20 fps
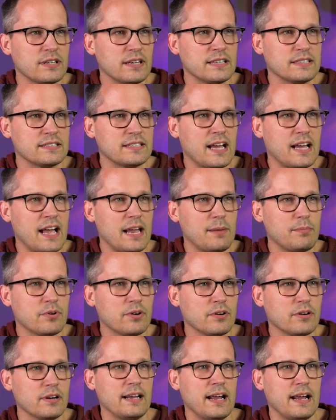a
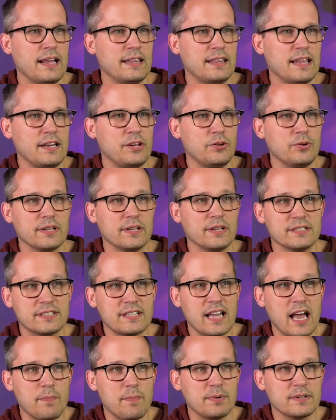timer and then you can
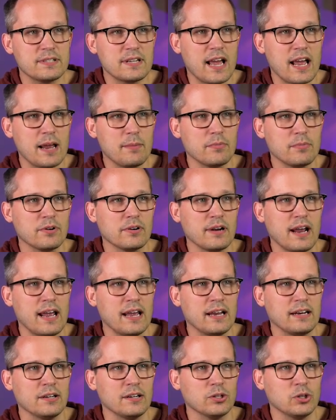stop a timer
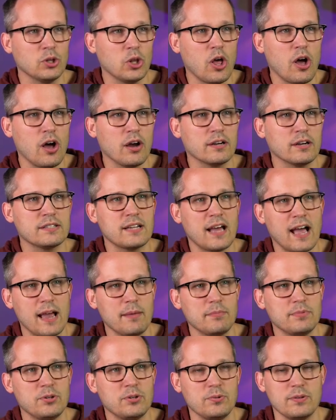and log time to